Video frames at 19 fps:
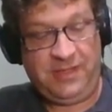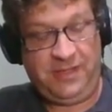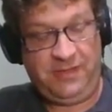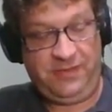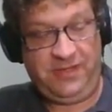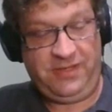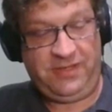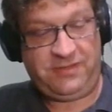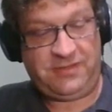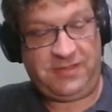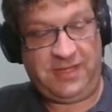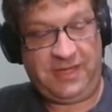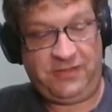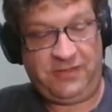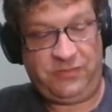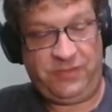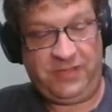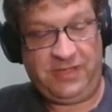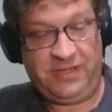In this
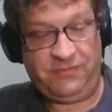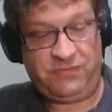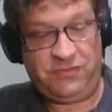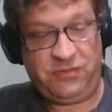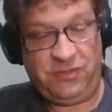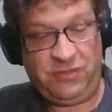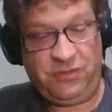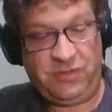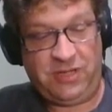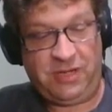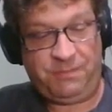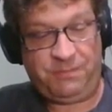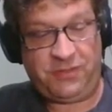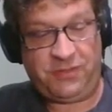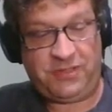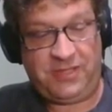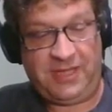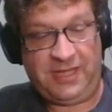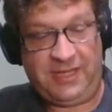case, we have
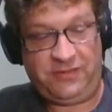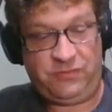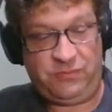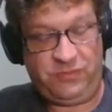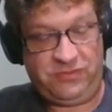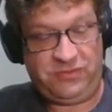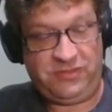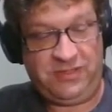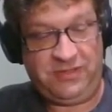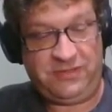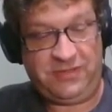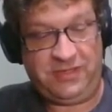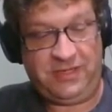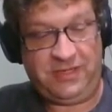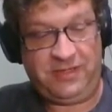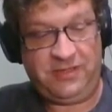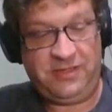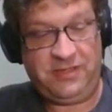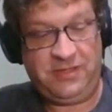toUpperCase,
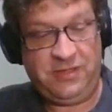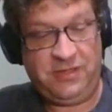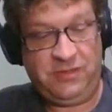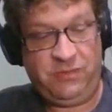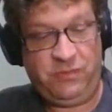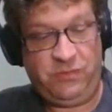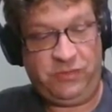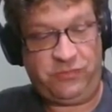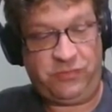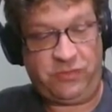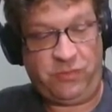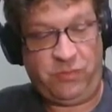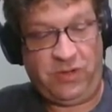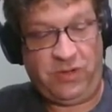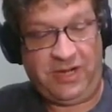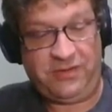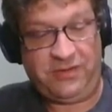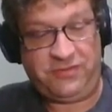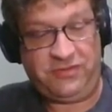which
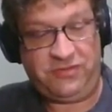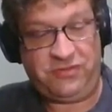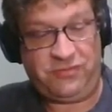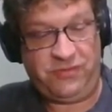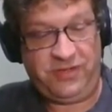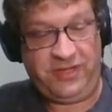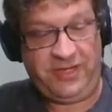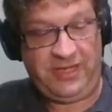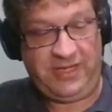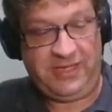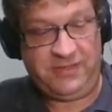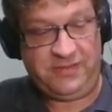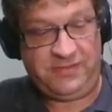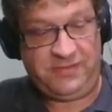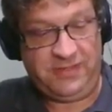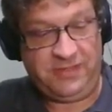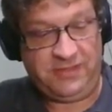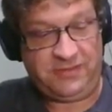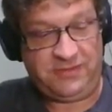requires a string
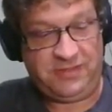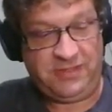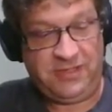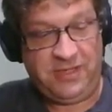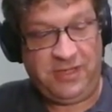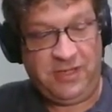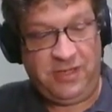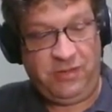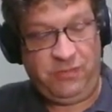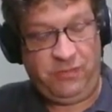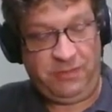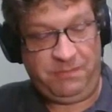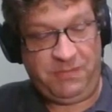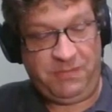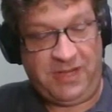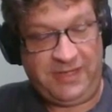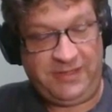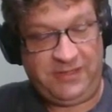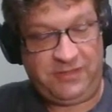instance. We
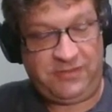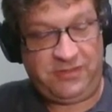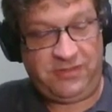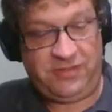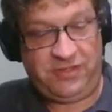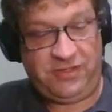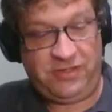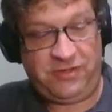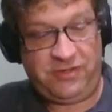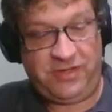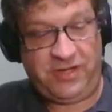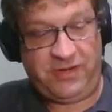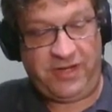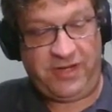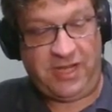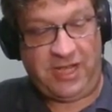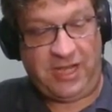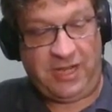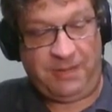bind it to the
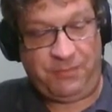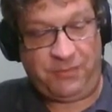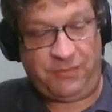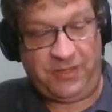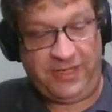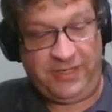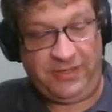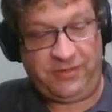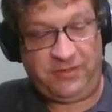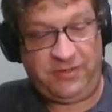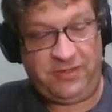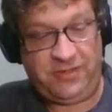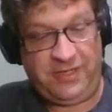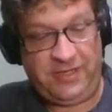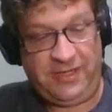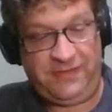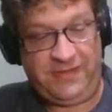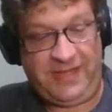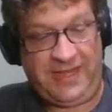urinary operator,
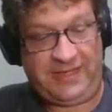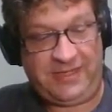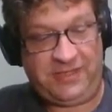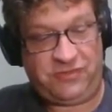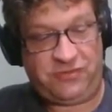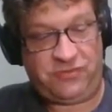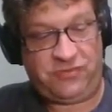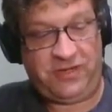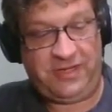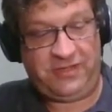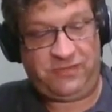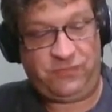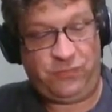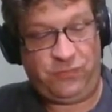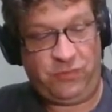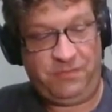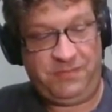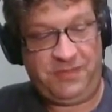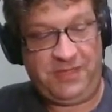and that gets
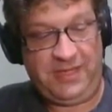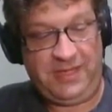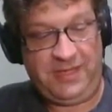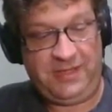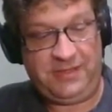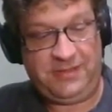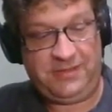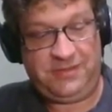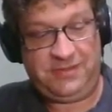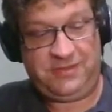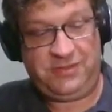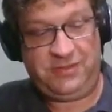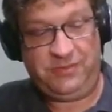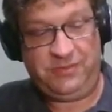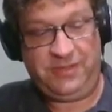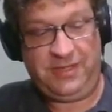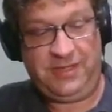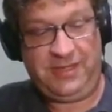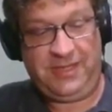transformed
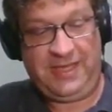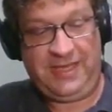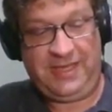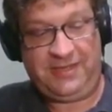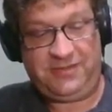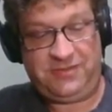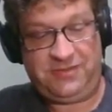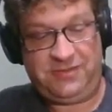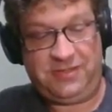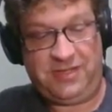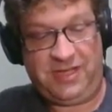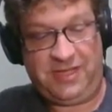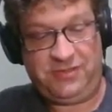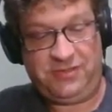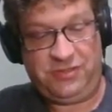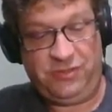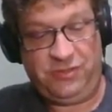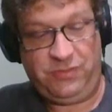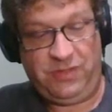to
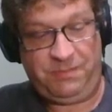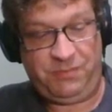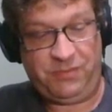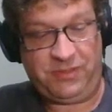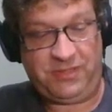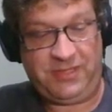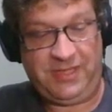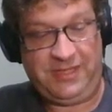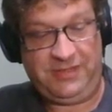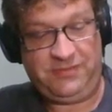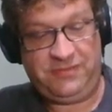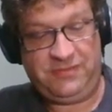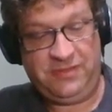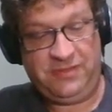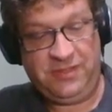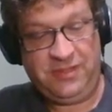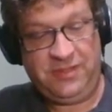s.toUpperCase.